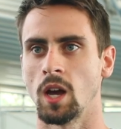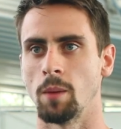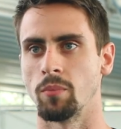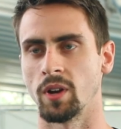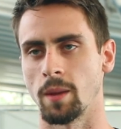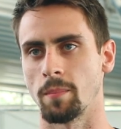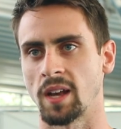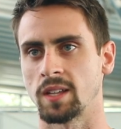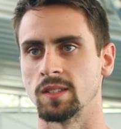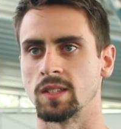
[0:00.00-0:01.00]
and bring it
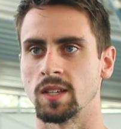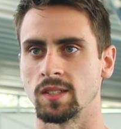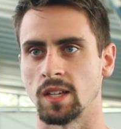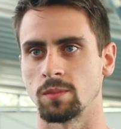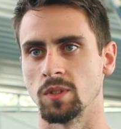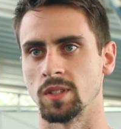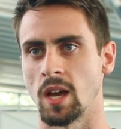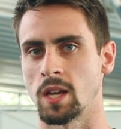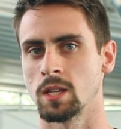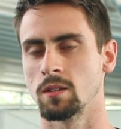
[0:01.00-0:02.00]
back into the assessment
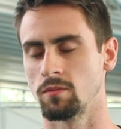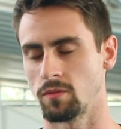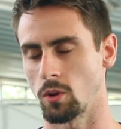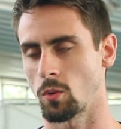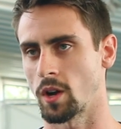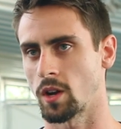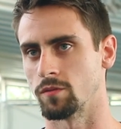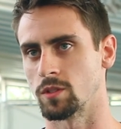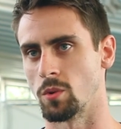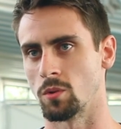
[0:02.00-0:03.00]
day, felt quite
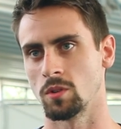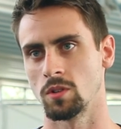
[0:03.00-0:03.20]
comfortable.